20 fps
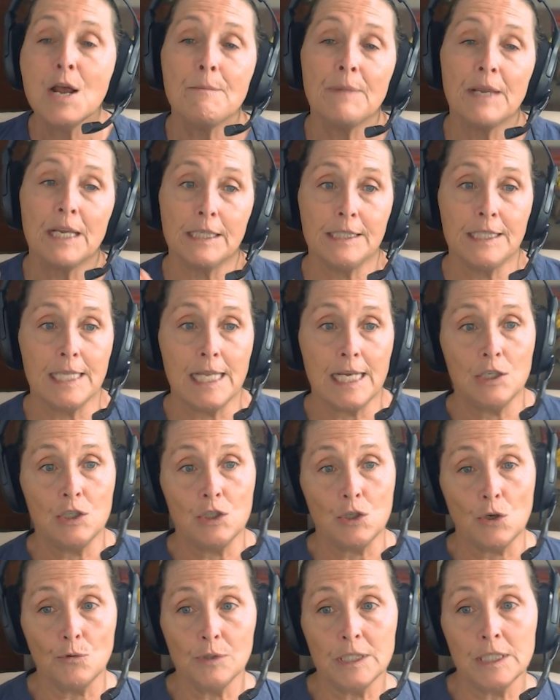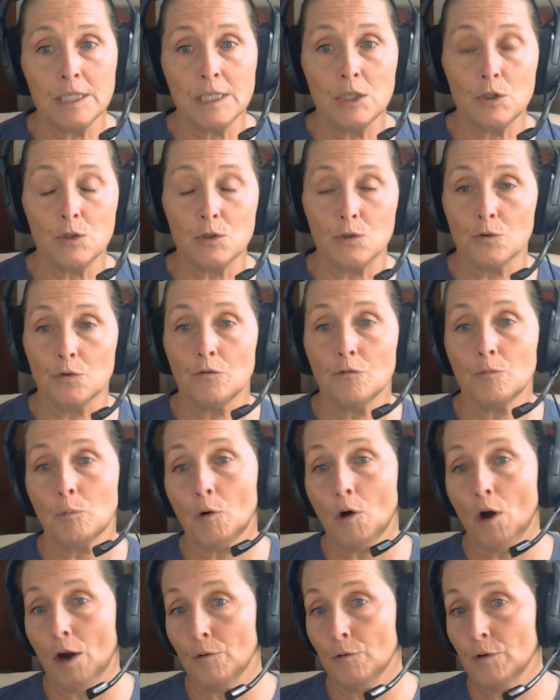because they don't see the sort of
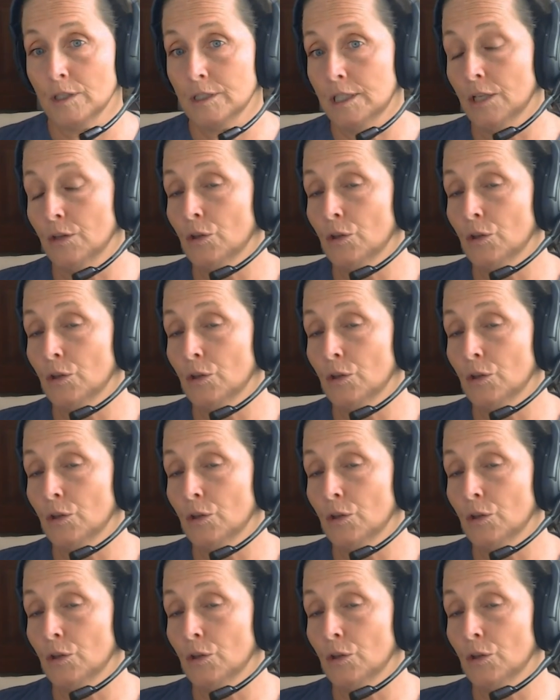progress